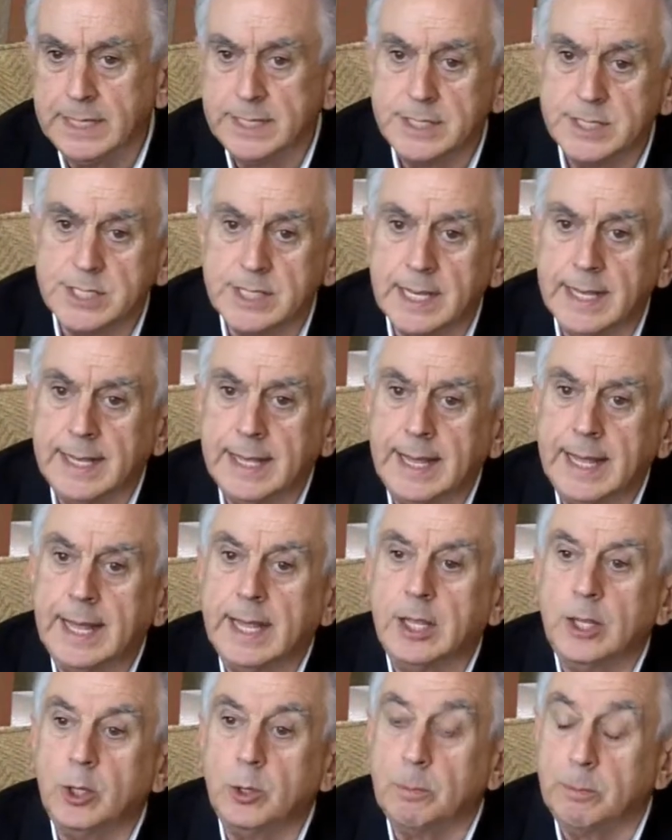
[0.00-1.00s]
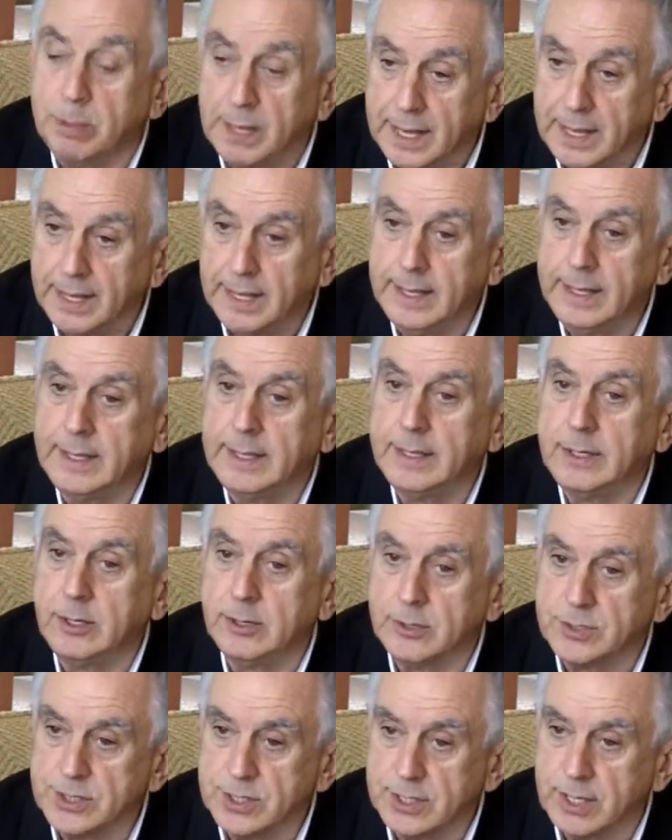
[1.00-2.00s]
means you pay
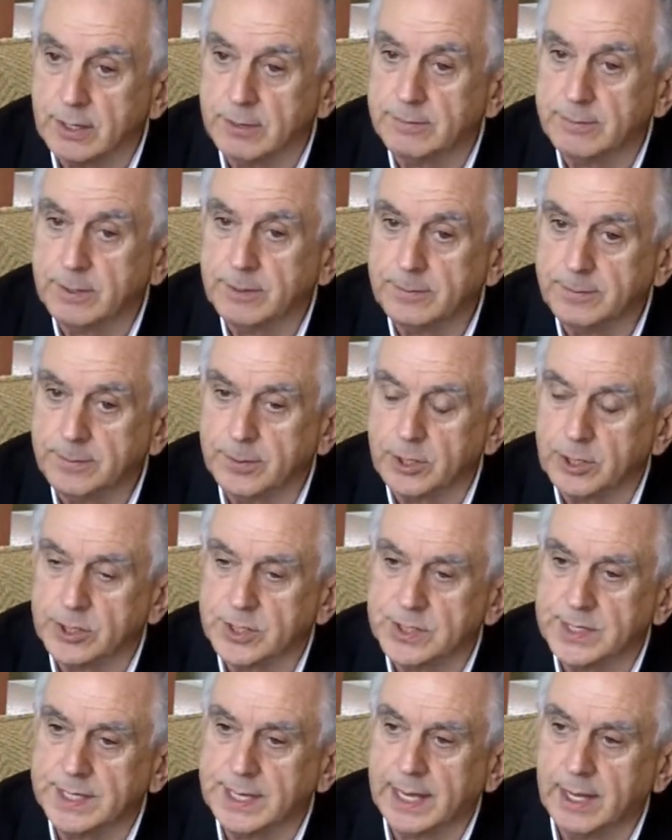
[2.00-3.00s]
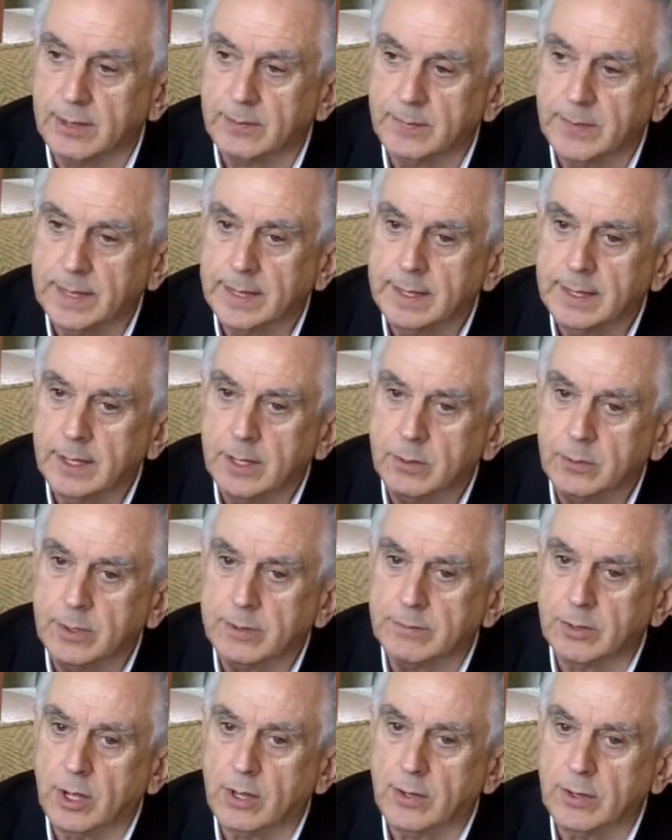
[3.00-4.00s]
yourself first. Now,
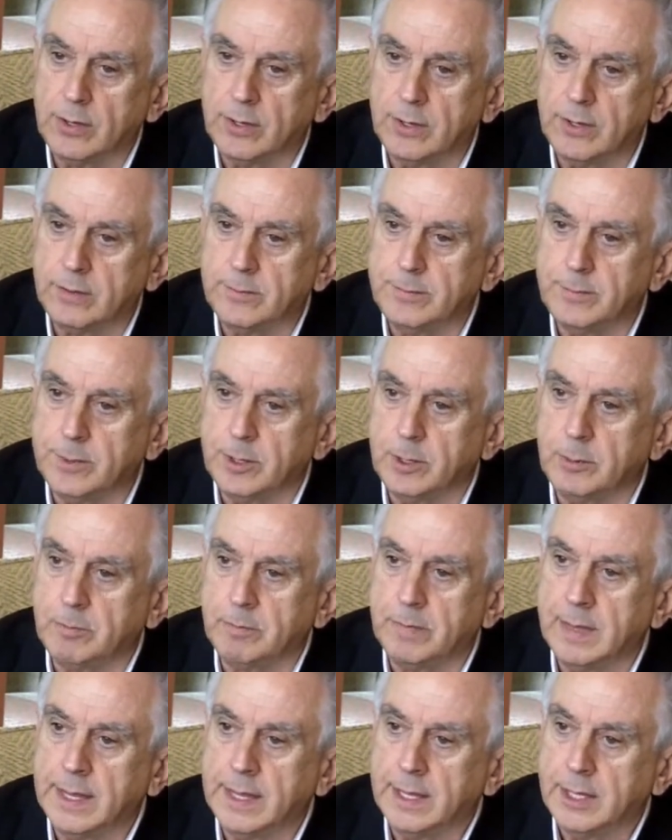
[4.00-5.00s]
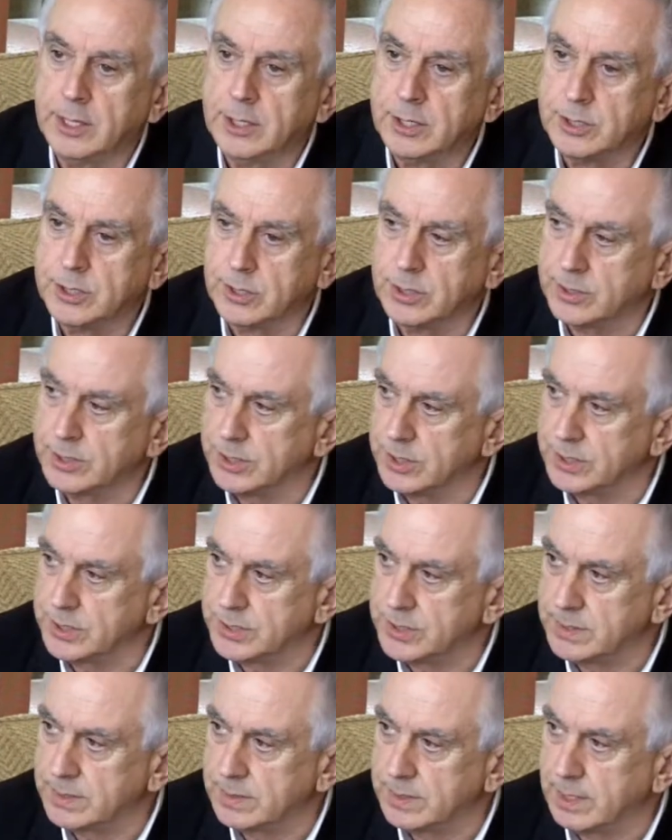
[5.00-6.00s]
we've all heard from
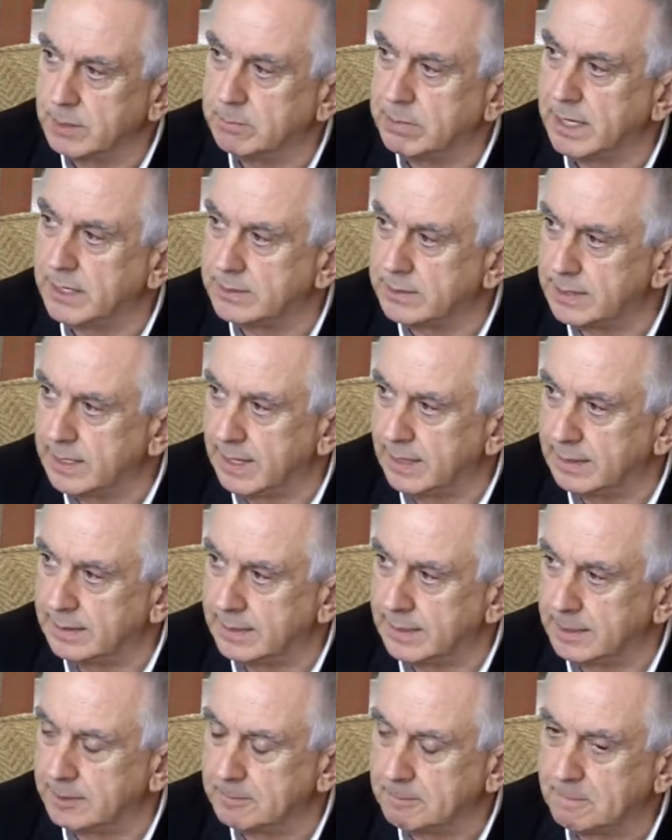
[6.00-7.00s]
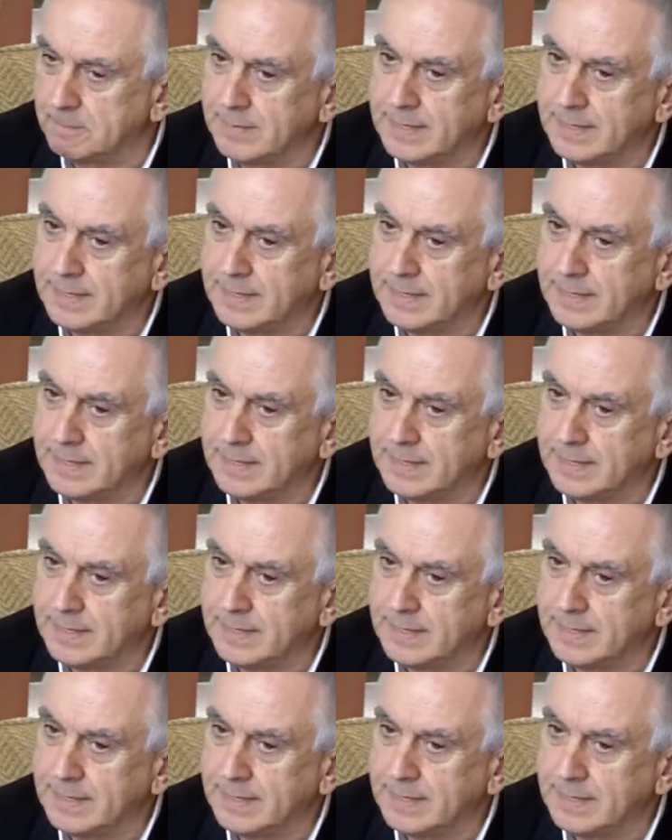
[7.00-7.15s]
churches about tithing.